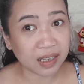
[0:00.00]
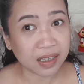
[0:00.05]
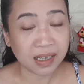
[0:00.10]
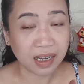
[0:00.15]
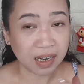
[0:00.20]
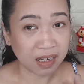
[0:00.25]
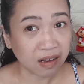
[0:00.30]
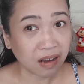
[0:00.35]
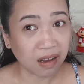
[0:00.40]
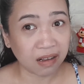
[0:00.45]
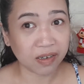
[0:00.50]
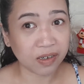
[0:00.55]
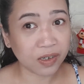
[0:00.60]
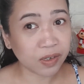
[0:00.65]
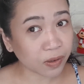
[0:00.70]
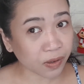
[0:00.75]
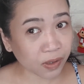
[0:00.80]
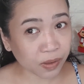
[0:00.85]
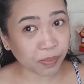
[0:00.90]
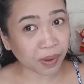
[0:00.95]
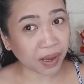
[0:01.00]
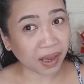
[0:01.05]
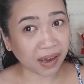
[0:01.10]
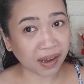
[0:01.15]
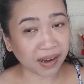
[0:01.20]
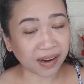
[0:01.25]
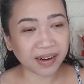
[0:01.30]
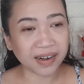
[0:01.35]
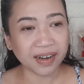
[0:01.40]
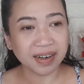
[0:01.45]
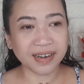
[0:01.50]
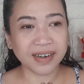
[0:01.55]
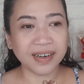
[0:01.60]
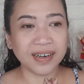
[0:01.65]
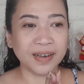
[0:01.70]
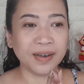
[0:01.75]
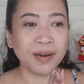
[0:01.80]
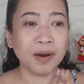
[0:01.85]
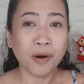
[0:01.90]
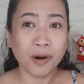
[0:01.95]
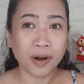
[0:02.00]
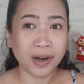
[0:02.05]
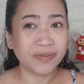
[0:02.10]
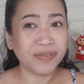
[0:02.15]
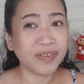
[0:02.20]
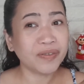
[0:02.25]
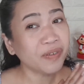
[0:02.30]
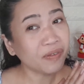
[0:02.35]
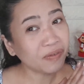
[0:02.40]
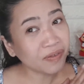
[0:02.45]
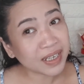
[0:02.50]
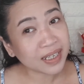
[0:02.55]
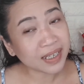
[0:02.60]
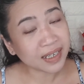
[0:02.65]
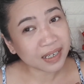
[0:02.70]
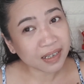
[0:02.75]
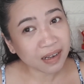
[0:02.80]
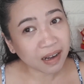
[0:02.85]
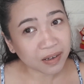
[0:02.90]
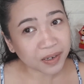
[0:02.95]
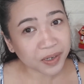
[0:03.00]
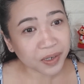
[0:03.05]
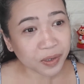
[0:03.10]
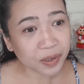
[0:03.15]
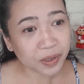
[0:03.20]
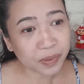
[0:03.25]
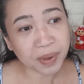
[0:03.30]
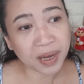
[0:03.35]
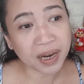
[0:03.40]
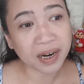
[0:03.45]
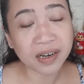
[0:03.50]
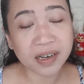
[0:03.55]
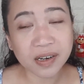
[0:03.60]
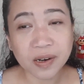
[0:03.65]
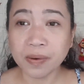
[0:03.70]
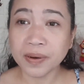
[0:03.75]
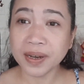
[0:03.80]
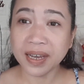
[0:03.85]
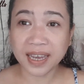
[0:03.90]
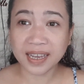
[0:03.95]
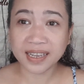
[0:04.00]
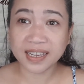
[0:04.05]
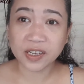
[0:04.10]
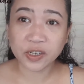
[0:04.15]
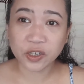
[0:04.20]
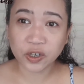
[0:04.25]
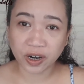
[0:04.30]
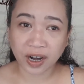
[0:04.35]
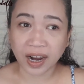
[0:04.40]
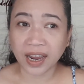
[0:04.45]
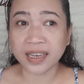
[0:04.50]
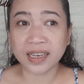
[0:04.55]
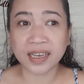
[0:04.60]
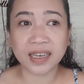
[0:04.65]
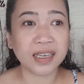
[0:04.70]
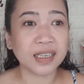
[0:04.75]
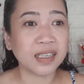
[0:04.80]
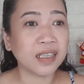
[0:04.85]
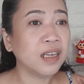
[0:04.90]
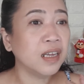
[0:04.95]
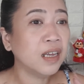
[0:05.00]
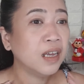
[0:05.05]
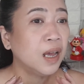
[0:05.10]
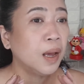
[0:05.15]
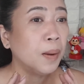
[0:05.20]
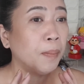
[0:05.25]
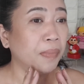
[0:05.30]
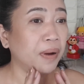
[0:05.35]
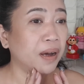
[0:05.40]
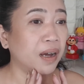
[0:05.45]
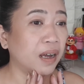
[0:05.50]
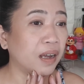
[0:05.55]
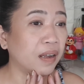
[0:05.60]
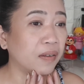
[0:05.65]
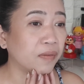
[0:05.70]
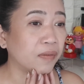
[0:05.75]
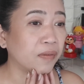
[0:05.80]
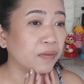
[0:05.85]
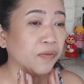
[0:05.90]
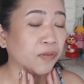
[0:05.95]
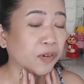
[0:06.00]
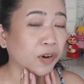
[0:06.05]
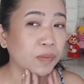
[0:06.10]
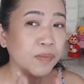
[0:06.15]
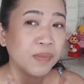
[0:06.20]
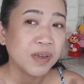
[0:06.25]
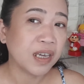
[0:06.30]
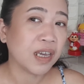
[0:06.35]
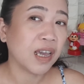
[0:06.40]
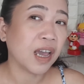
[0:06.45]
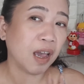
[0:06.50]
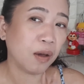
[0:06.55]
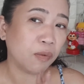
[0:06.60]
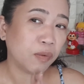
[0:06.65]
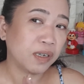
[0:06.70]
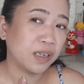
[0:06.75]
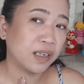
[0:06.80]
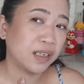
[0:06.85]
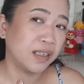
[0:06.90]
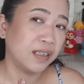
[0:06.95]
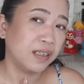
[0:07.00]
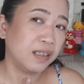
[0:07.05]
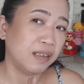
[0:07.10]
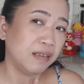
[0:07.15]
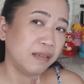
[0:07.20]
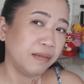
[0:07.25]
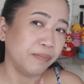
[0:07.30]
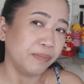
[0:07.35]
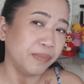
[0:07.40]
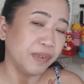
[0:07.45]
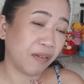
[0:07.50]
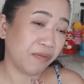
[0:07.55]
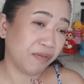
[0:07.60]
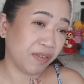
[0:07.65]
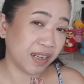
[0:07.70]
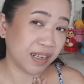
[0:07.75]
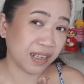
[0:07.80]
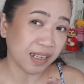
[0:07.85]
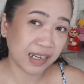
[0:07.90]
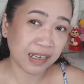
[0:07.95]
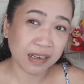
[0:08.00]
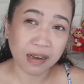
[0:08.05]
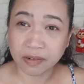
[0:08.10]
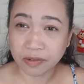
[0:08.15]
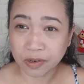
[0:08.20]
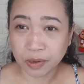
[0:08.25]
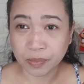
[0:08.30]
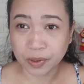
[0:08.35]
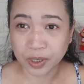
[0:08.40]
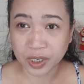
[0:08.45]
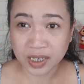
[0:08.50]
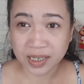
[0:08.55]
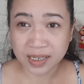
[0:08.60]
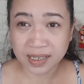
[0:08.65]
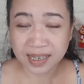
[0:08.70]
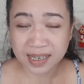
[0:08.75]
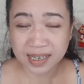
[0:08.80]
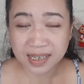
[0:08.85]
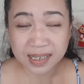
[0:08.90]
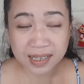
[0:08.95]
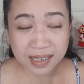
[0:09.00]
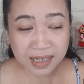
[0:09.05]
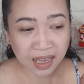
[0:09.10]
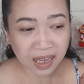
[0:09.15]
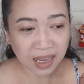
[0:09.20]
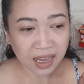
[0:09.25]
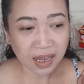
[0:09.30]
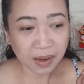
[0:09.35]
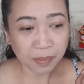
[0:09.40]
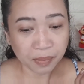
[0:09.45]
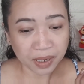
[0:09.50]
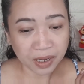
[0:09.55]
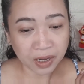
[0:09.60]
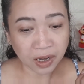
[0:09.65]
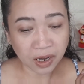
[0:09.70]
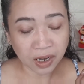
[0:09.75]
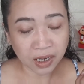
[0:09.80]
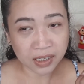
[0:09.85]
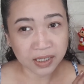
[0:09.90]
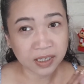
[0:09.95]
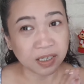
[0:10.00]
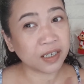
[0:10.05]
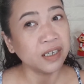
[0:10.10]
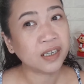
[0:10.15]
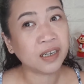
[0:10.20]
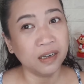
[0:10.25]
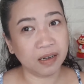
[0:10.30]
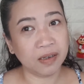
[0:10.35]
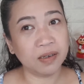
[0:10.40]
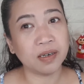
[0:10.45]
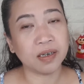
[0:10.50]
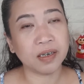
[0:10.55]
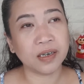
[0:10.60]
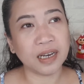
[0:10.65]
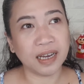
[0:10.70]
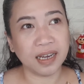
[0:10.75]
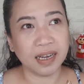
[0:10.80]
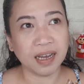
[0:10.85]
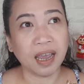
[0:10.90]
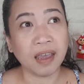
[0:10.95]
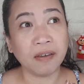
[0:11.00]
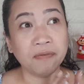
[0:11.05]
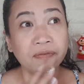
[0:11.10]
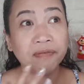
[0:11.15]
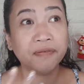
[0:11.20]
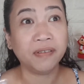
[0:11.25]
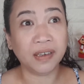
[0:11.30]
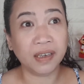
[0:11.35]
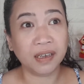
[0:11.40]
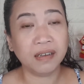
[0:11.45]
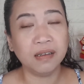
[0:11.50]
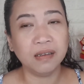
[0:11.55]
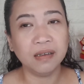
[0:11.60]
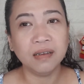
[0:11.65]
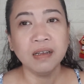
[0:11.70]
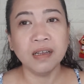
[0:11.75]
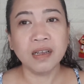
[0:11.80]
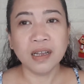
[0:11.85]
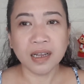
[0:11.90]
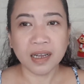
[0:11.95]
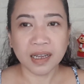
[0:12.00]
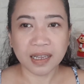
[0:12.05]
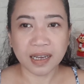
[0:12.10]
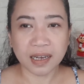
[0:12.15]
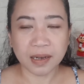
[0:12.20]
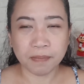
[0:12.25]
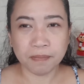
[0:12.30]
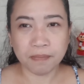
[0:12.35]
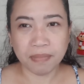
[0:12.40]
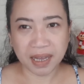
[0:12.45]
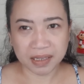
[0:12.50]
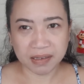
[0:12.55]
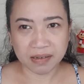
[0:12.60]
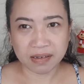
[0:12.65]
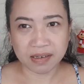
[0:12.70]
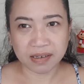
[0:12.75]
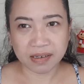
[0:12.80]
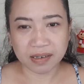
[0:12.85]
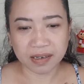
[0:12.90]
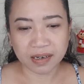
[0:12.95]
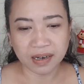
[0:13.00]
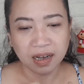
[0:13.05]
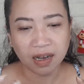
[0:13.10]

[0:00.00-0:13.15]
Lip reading: Sing dollars to spare or even 50 Sing dollars to spare, go ahead and try it. But for me, I would definitely not repurchase this because there's other, like, I feel like better